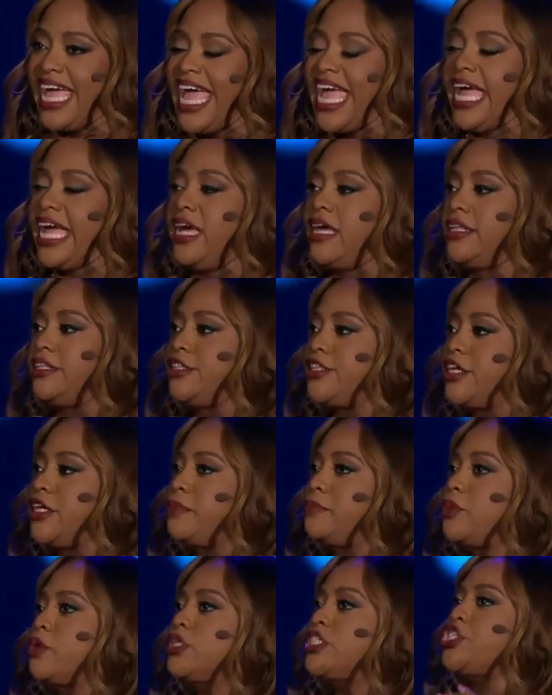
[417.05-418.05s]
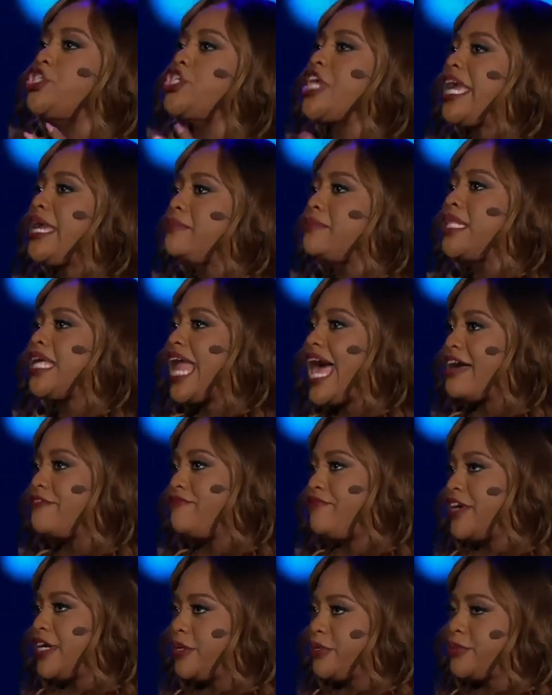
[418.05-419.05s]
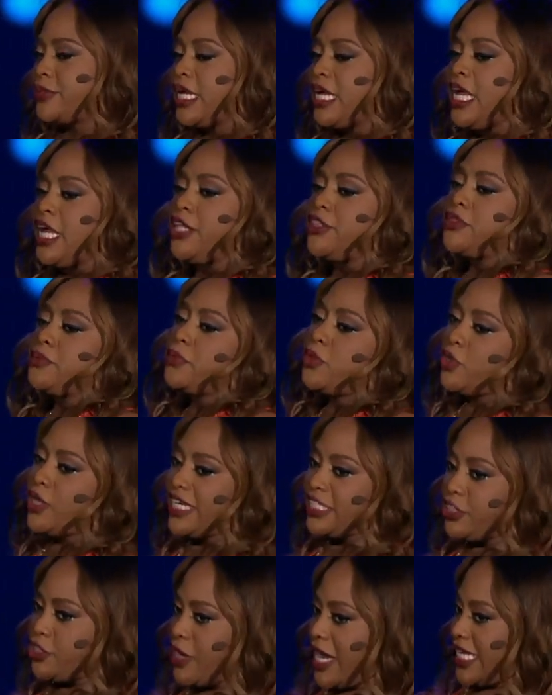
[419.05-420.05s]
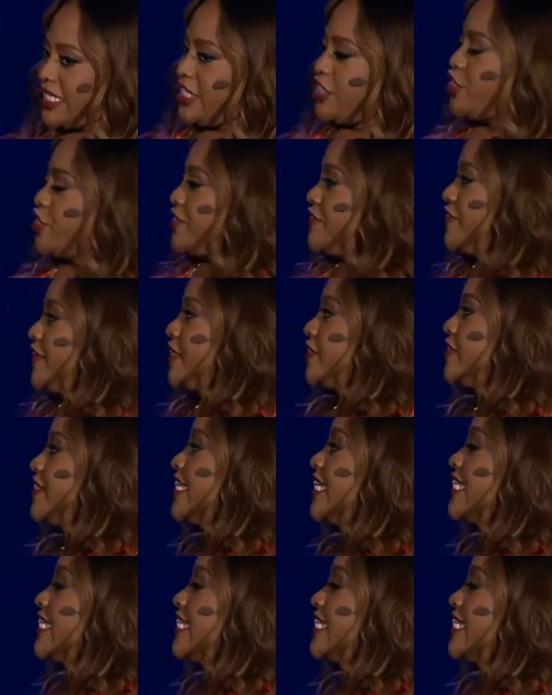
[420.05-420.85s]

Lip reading: And the more shame that I felt, the more I tried to just figure